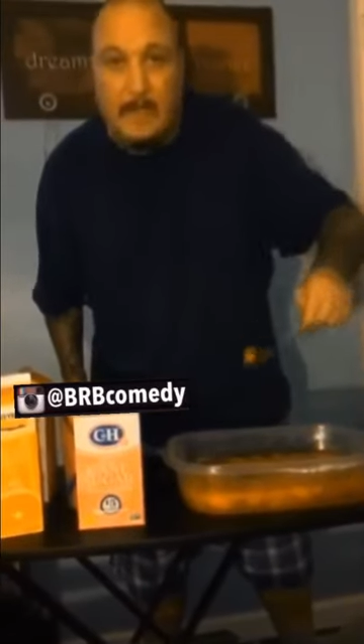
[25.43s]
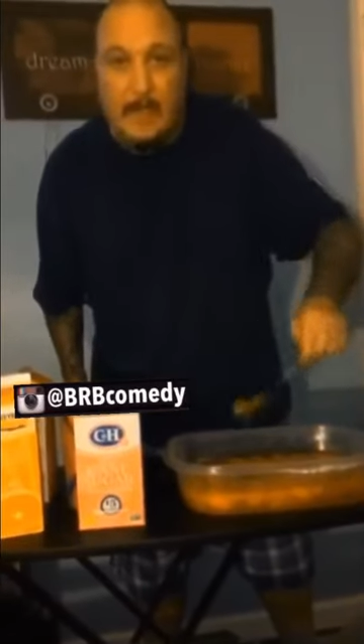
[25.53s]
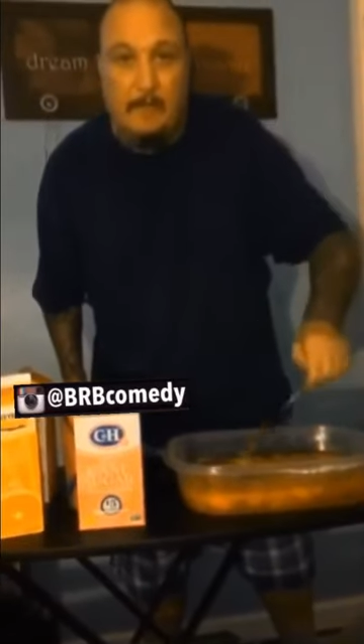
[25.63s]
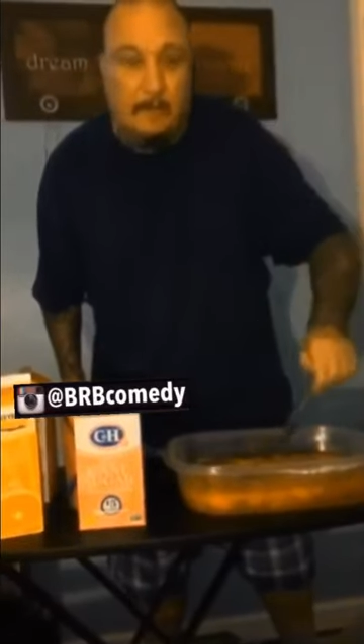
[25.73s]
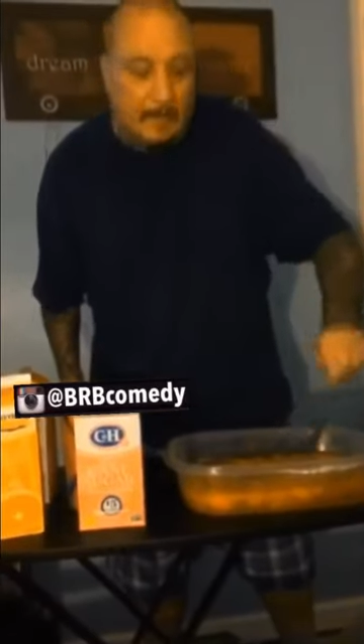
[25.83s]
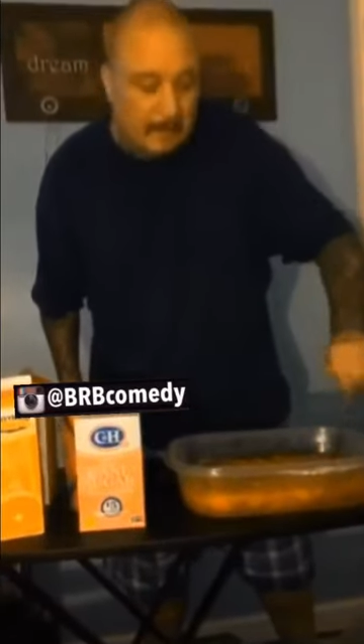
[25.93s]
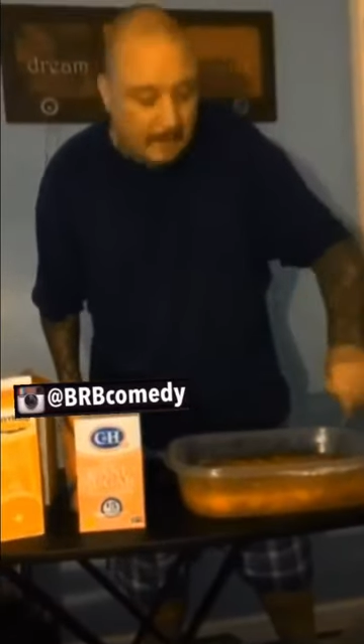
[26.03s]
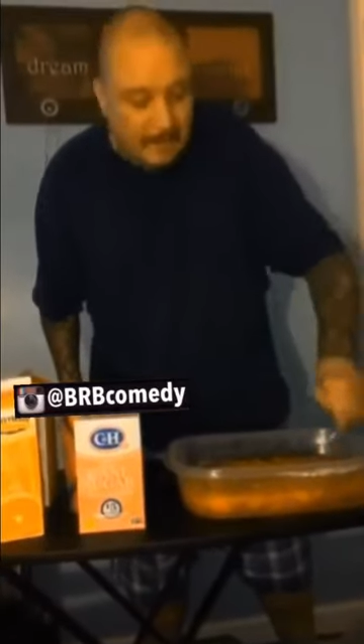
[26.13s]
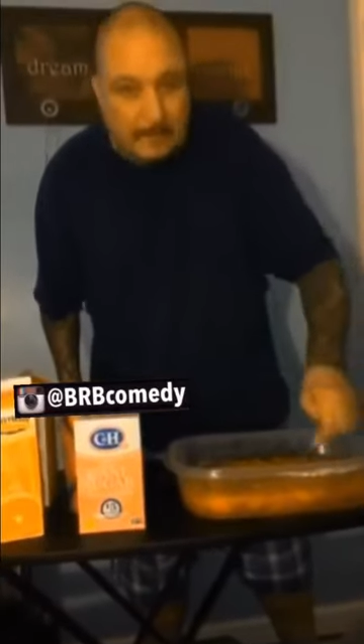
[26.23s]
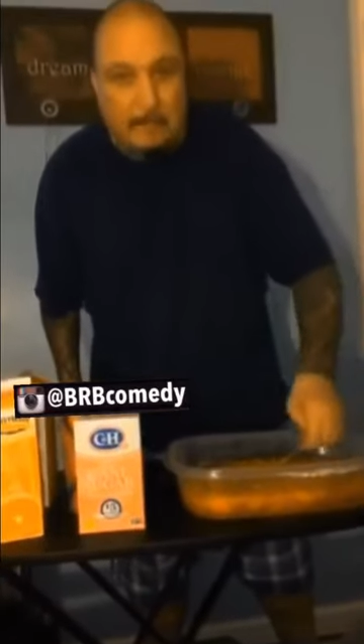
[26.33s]
Damn,
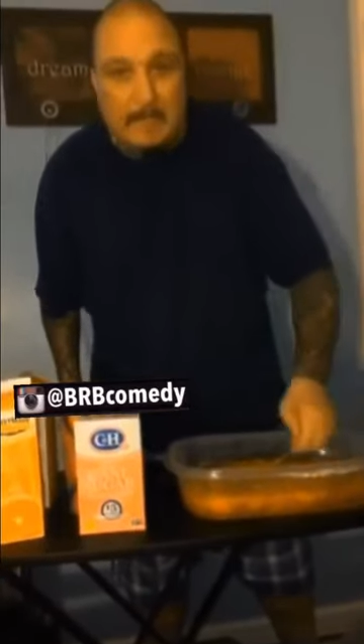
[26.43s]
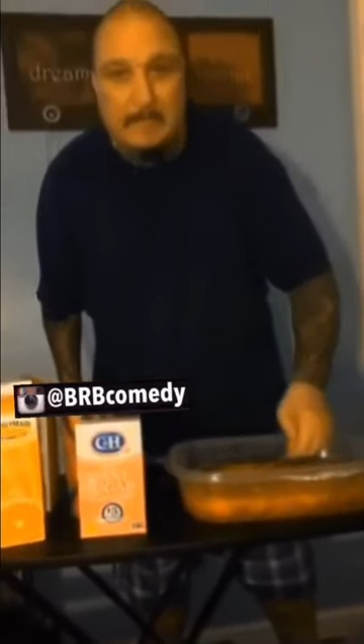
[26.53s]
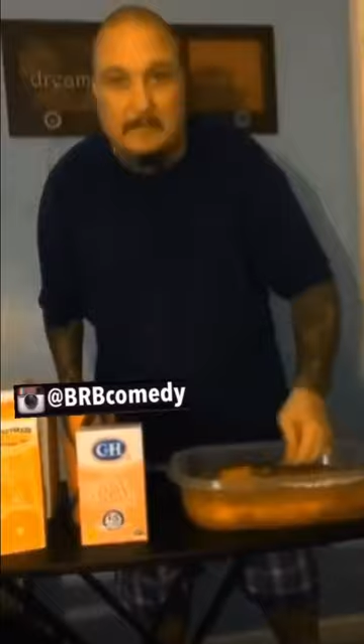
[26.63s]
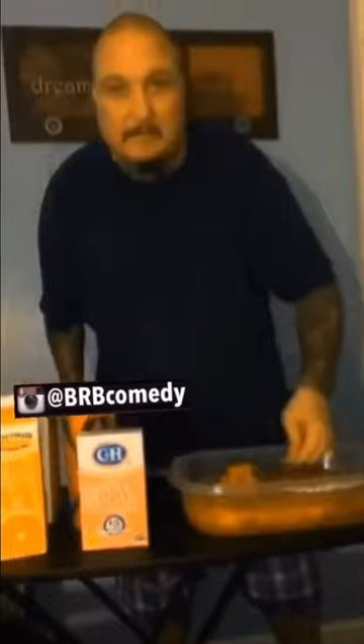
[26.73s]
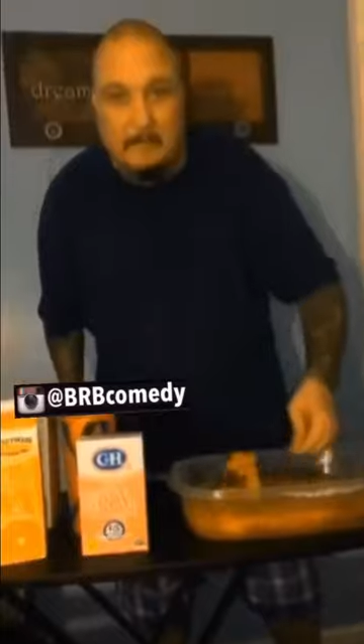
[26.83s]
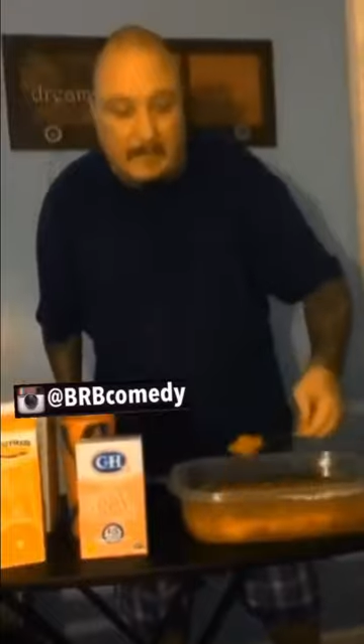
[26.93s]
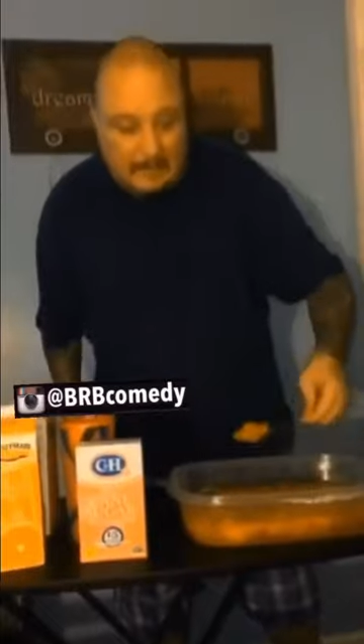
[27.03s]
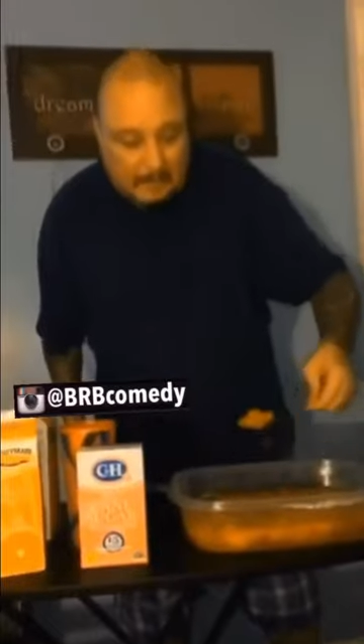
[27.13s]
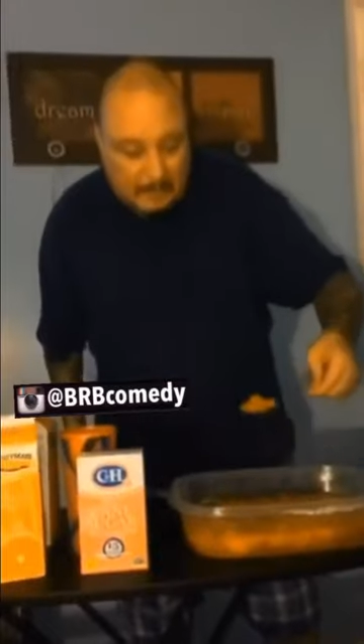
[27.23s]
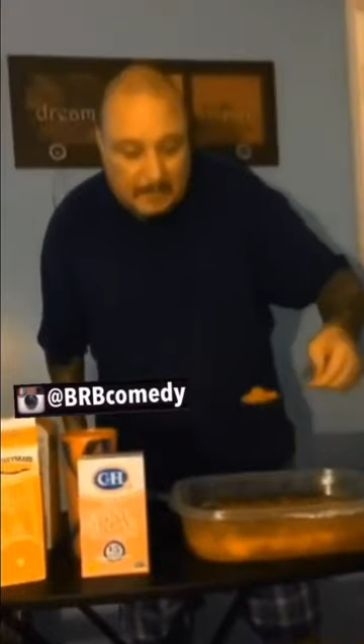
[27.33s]
that's right. Peaches. Let me
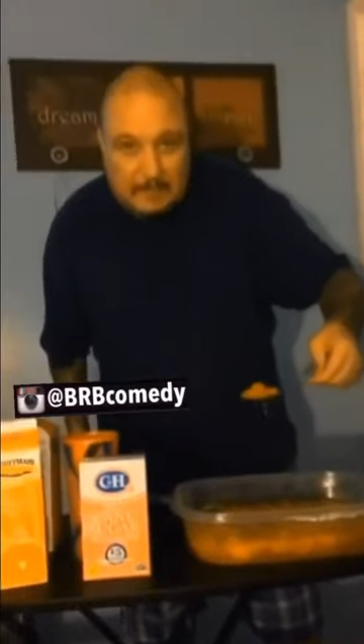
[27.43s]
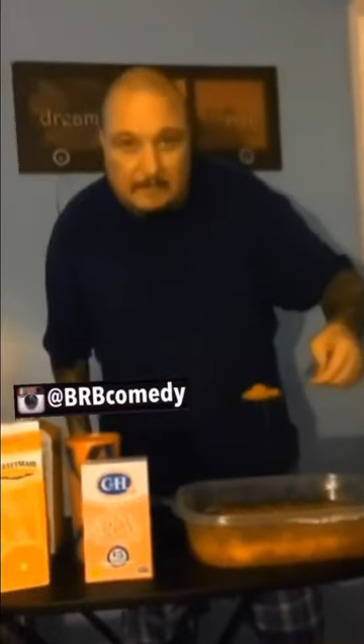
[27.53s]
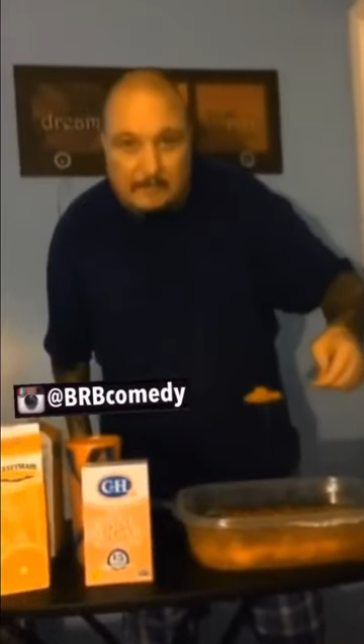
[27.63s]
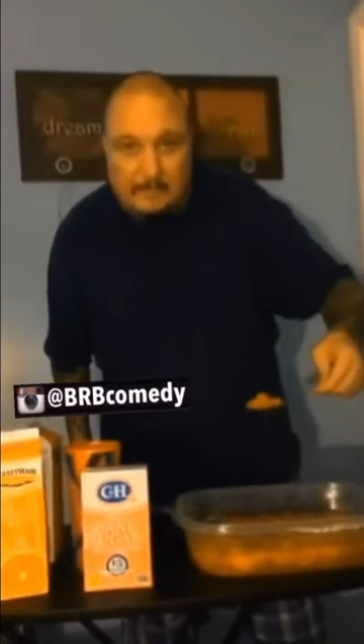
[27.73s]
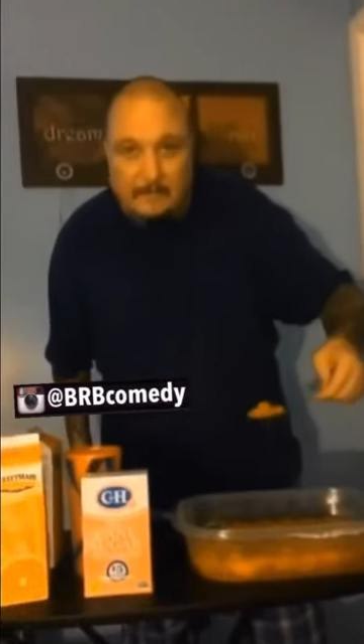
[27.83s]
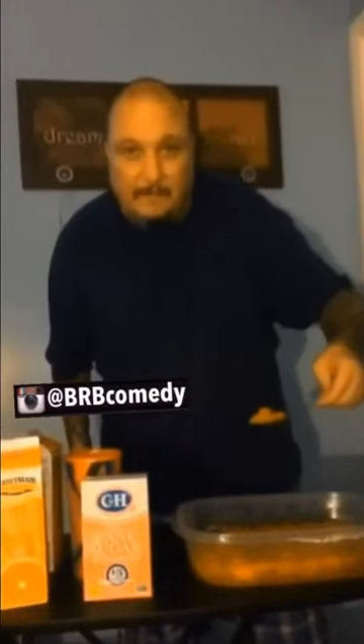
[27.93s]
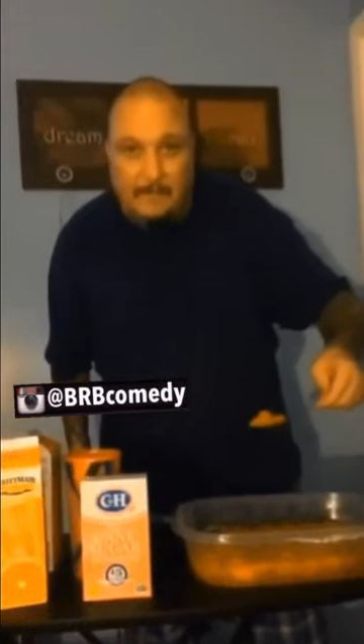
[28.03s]
get the peaches.